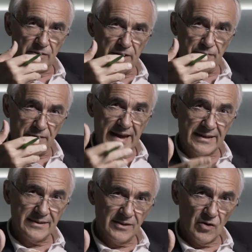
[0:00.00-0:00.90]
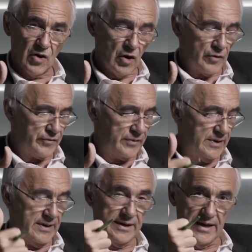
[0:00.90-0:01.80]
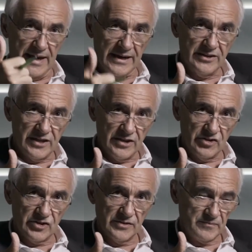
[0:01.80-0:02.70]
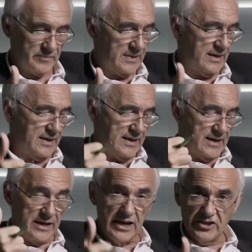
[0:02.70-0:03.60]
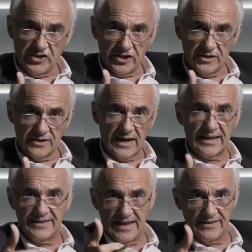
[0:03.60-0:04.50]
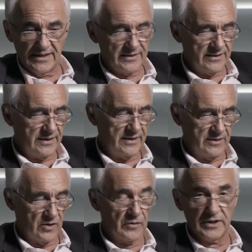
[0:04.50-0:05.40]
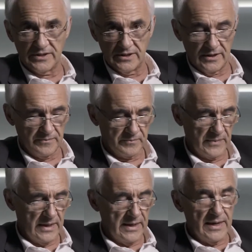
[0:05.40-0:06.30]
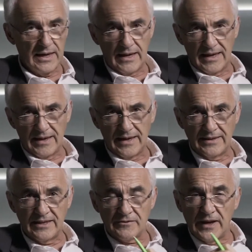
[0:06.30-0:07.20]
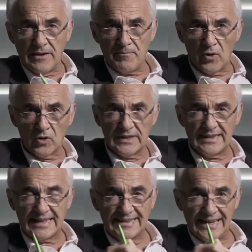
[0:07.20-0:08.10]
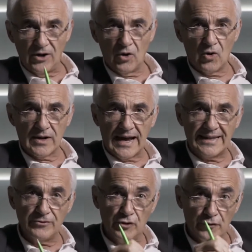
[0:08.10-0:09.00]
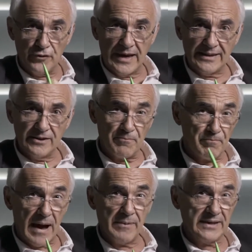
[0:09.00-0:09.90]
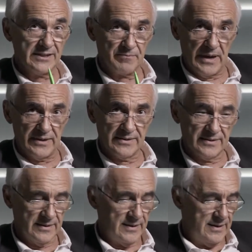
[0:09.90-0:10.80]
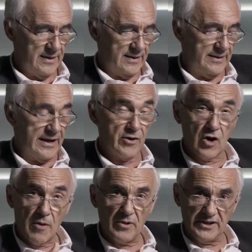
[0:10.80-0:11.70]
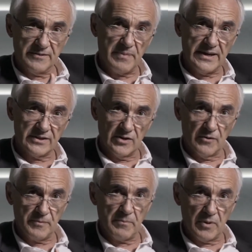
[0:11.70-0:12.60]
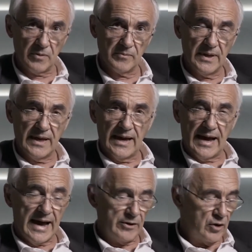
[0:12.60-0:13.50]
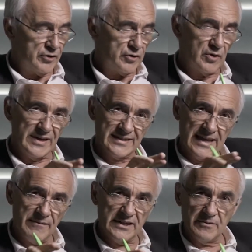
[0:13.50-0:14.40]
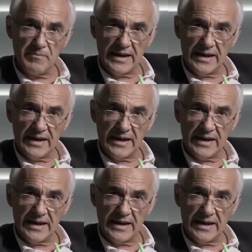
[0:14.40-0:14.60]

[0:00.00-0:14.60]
defense of heritage, nature, and the identity of the city. It is very important that the law can defend the public space, the common space of people, and also establishing